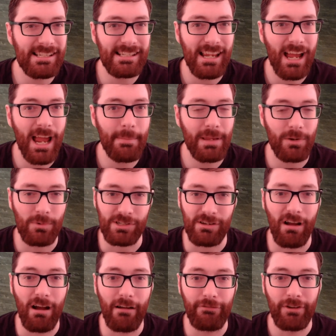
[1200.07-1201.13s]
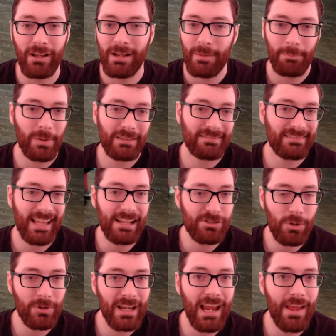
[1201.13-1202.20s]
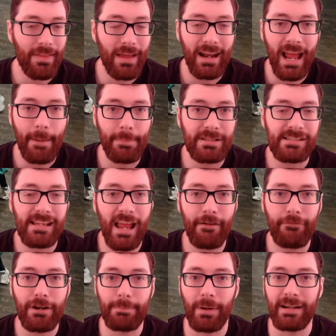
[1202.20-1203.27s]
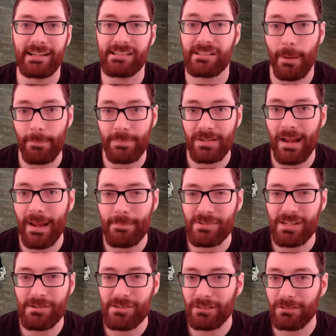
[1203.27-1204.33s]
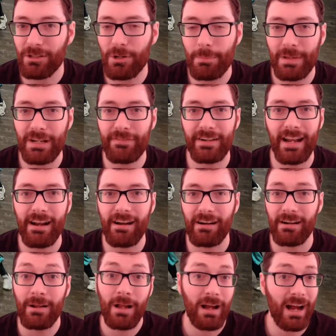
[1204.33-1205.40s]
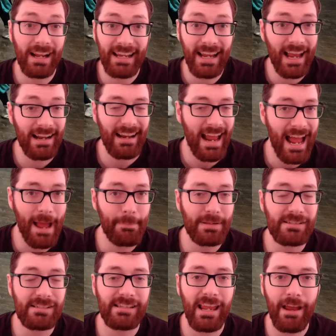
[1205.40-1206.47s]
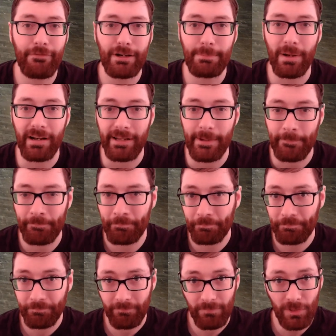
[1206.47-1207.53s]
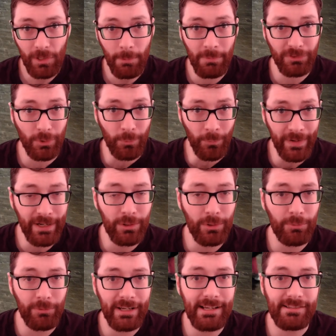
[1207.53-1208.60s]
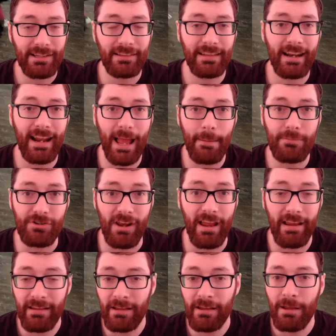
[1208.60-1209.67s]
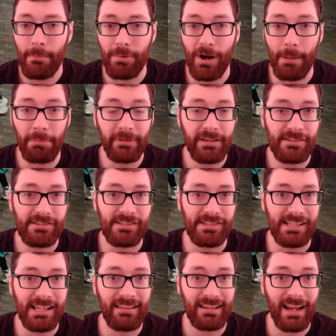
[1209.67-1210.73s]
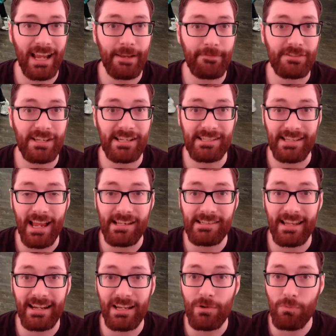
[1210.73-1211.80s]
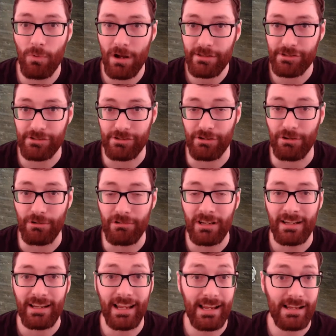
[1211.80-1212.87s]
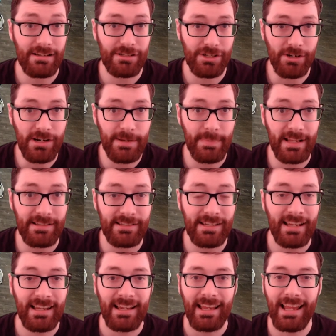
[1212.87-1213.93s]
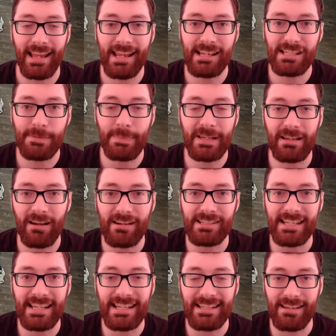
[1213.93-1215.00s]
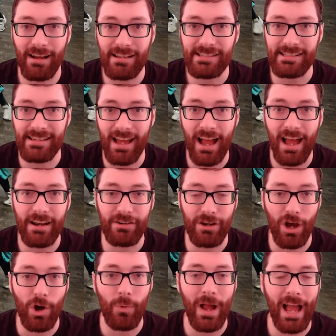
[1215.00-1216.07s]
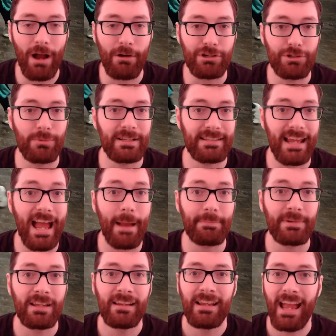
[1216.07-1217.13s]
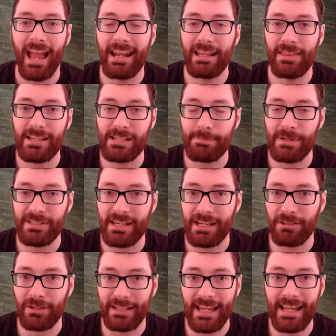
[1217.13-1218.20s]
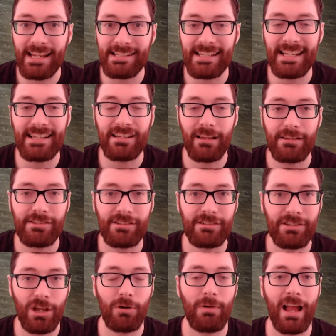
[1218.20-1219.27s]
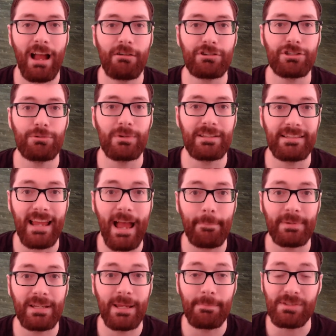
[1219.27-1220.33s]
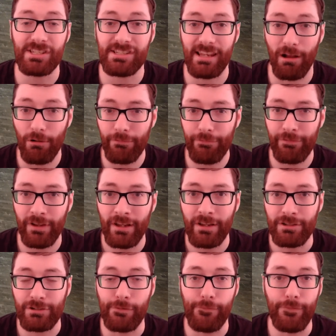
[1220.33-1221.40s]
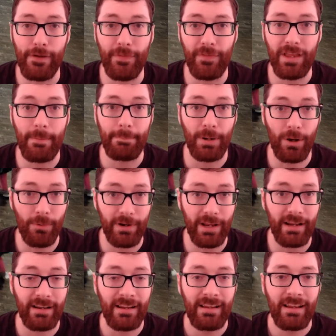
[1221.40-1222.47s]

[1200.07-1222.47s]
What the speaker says: and timing was off, but that's okay. That happens to everybody. Sometimes there's a little bit of an error. Again, happens to everybody. But the real reason that MJ probably doesn't see the kind of success that he wants to in tournaments is because he does not know how to adapt. And in this particular case, he doesn't know how to adapt himself to fit the opponent,